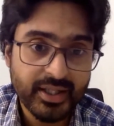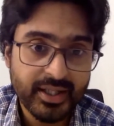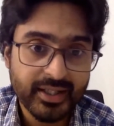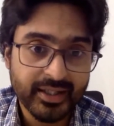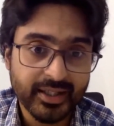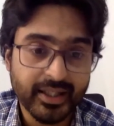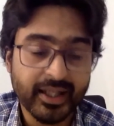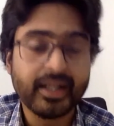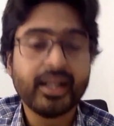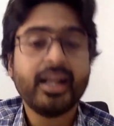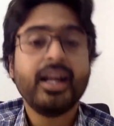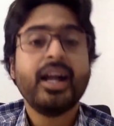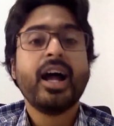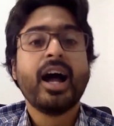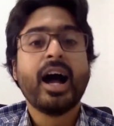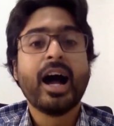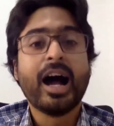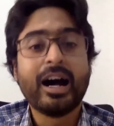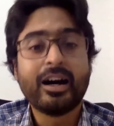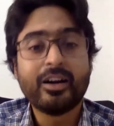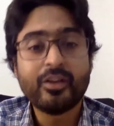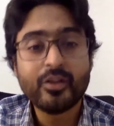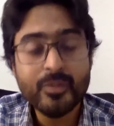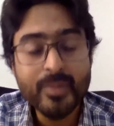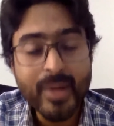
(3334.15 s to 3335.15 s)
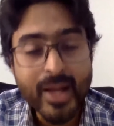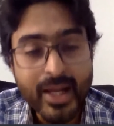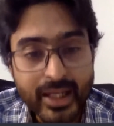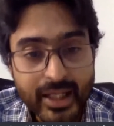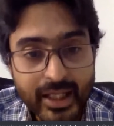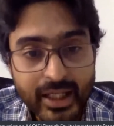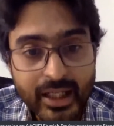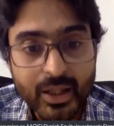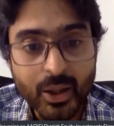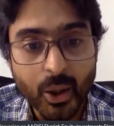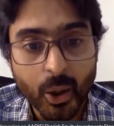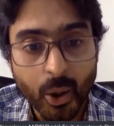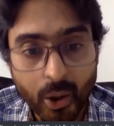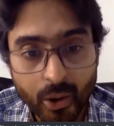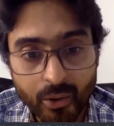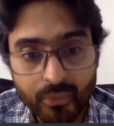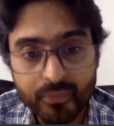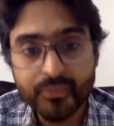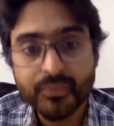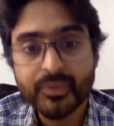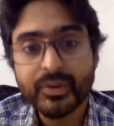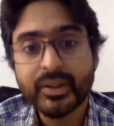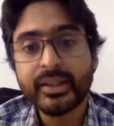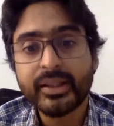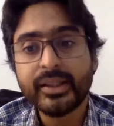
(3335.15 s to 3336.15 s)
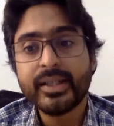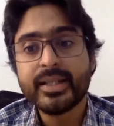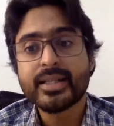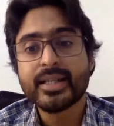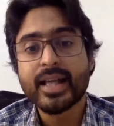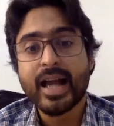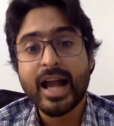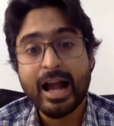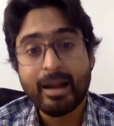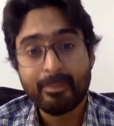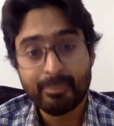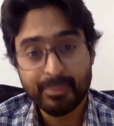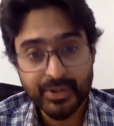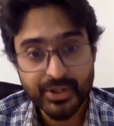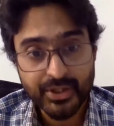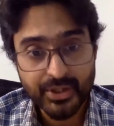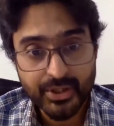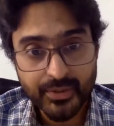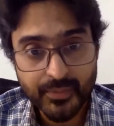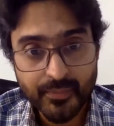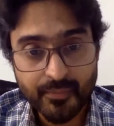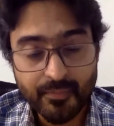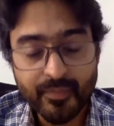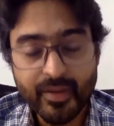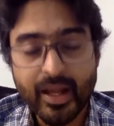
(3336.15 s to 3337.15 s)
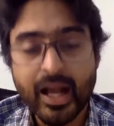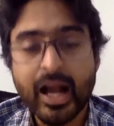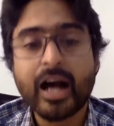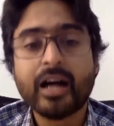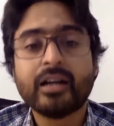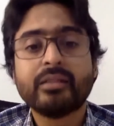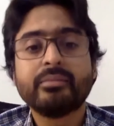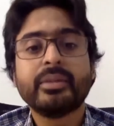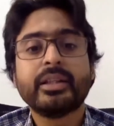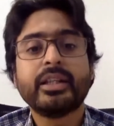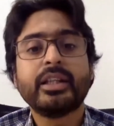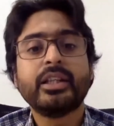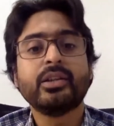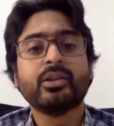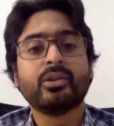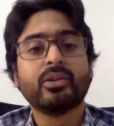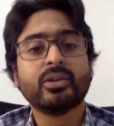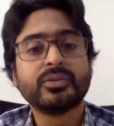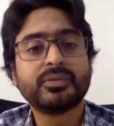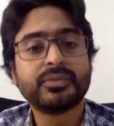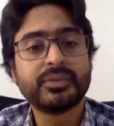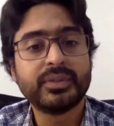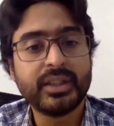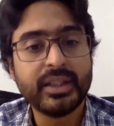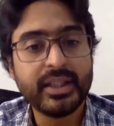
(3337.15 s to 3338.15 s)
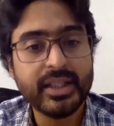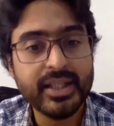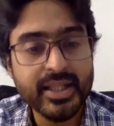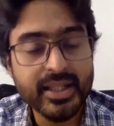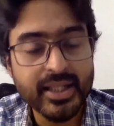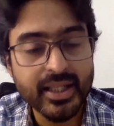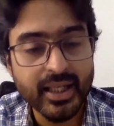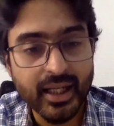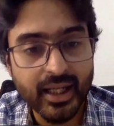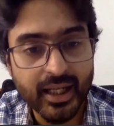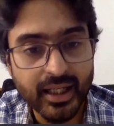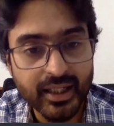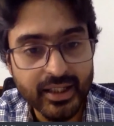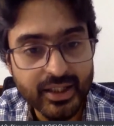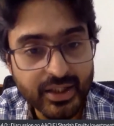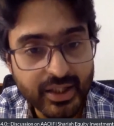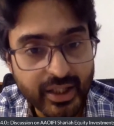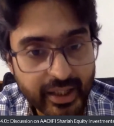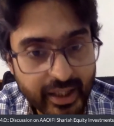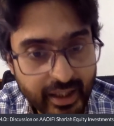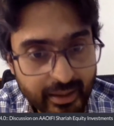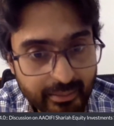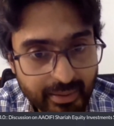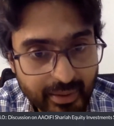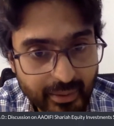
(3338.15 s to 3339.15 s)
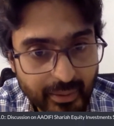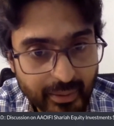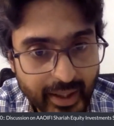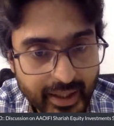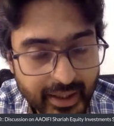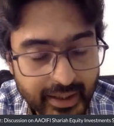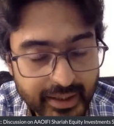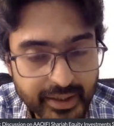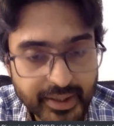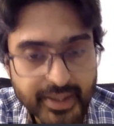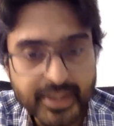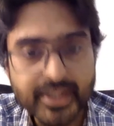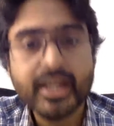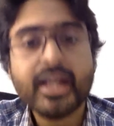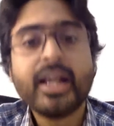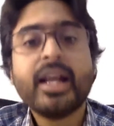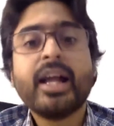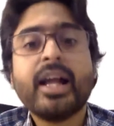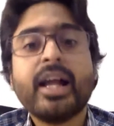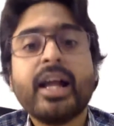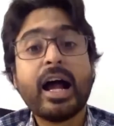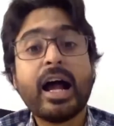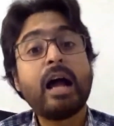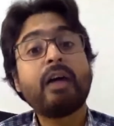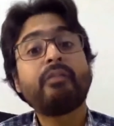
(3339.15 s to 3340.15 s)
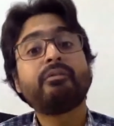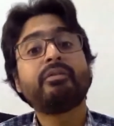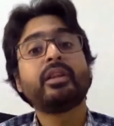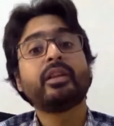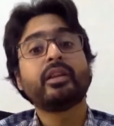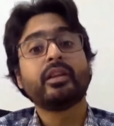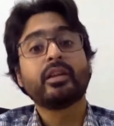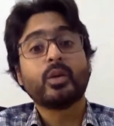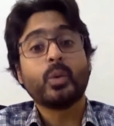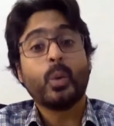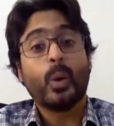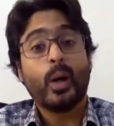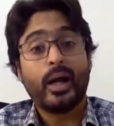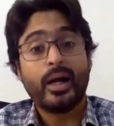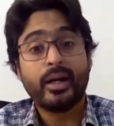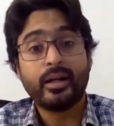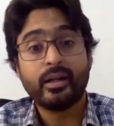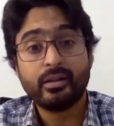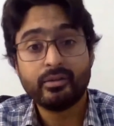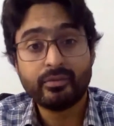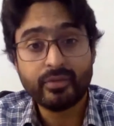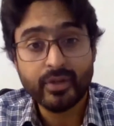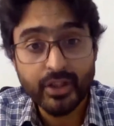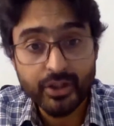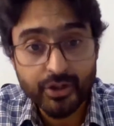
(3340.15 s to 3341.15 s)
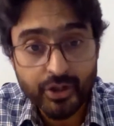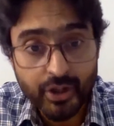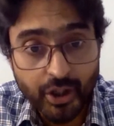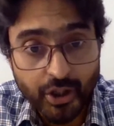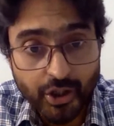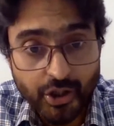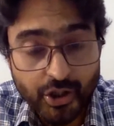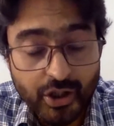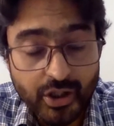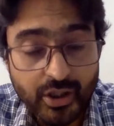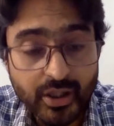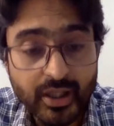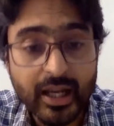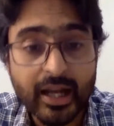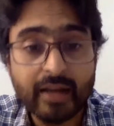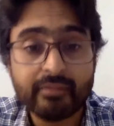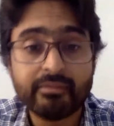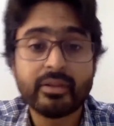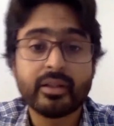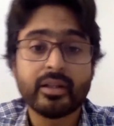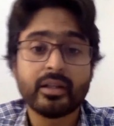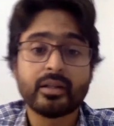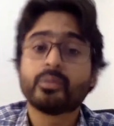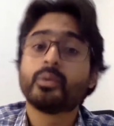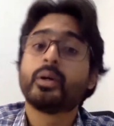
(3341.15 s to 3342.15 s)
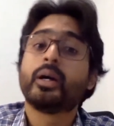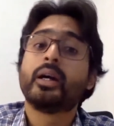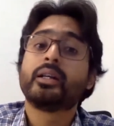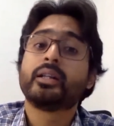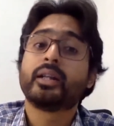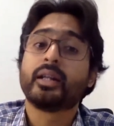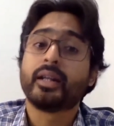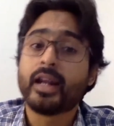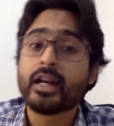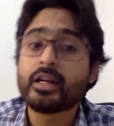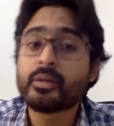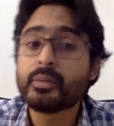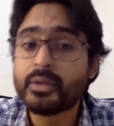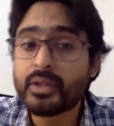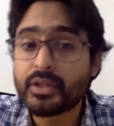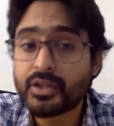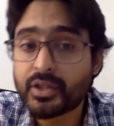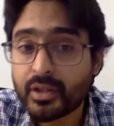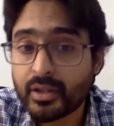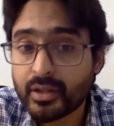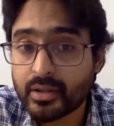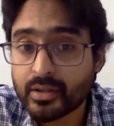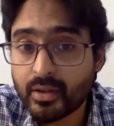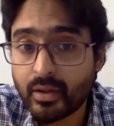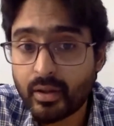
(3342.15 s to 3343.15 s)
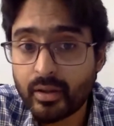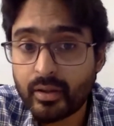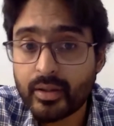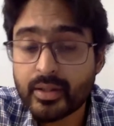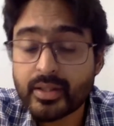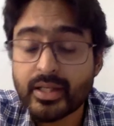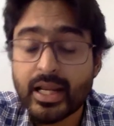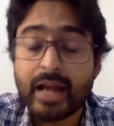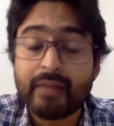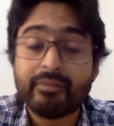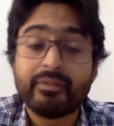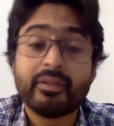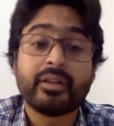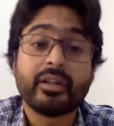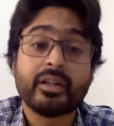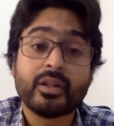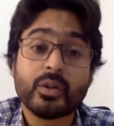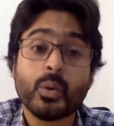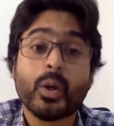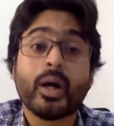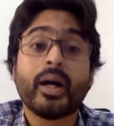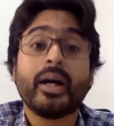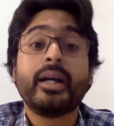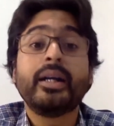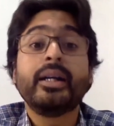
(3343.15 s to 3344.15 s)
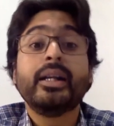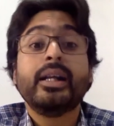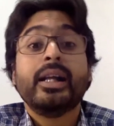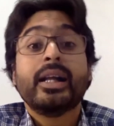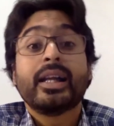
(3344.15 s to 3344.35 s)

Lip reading: That how many of these apps, how many of these screening providers have the required infrastructure, have the required connect with the Sharia scholars, have the required